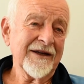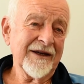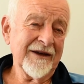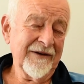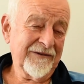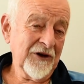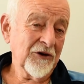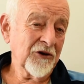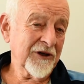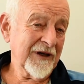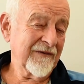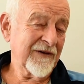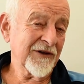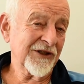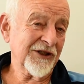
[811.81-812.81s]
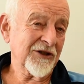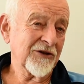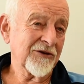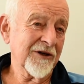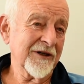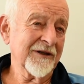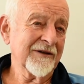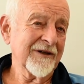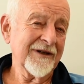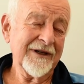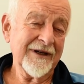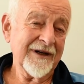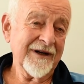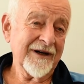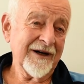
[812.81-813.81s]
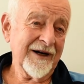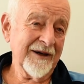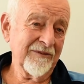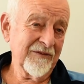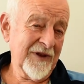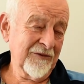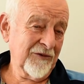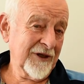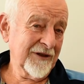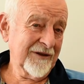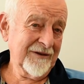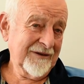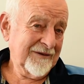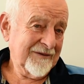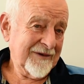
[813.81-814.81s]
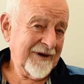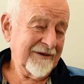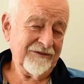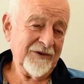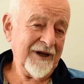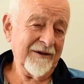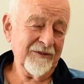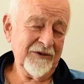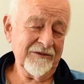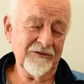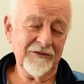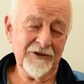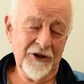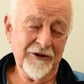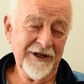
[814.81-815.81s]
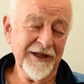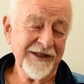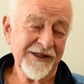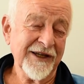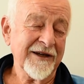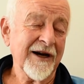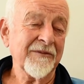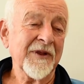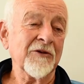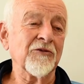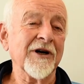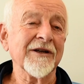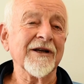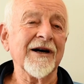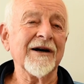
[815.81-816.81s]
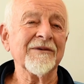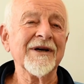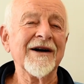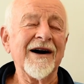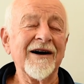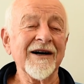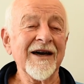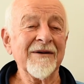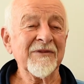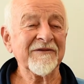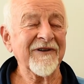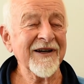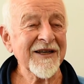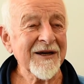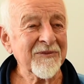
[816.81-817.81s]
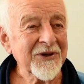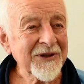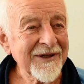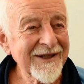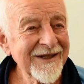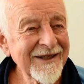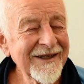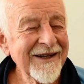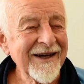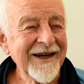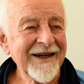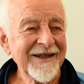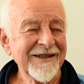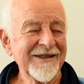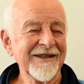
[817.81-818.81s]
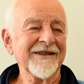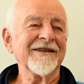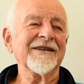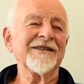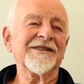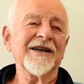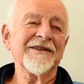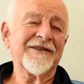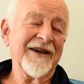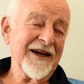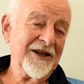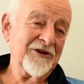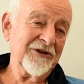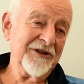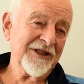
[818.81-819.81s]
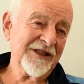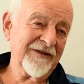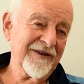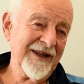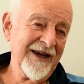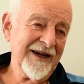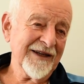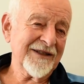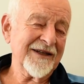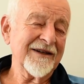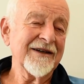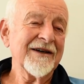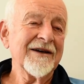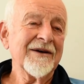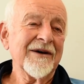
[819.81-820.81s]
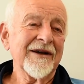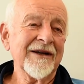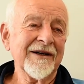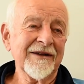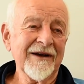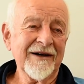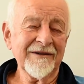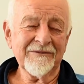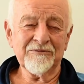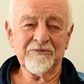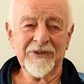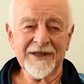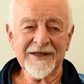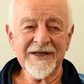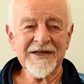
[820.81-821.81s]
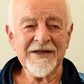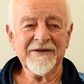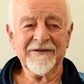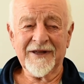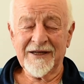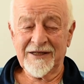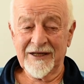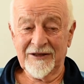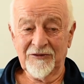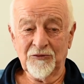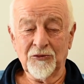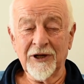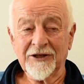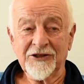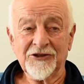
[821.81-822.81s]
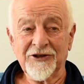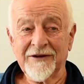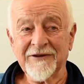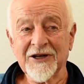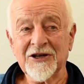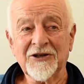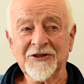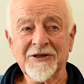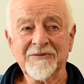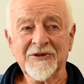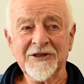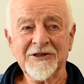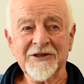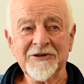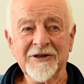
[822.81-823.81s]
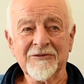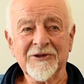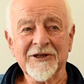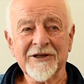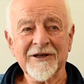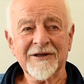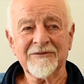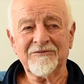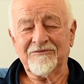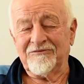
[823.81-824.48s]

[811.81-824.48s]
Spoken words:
if you're looking for a scorer, I'm the one. No, I didn't say I'm the one, I am available. And he said, thank goodness for that. And I believe they didn't want Trevor Cottam to do the work.